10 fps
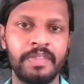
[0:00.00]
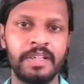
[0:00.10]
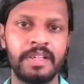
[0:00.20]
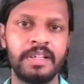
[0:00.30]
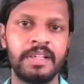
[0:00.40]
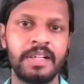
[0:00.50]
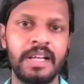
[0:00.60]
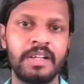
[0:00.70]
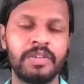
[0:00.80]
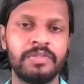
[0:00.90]
The
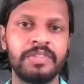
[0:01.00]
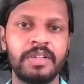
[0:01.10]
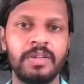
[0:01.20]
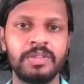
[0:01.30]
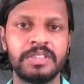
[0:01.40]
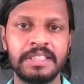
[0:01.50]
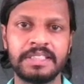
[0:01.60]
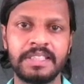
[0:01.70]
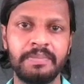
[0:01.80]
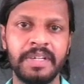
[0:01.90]
color of the cloth is
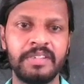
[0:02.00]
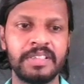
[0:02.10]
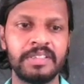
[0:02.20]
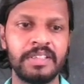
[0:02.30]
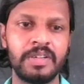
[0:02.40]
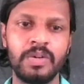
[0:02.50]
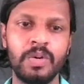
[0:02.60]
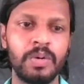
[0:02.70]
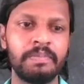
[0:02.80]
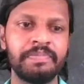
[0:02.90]
compared with the coal.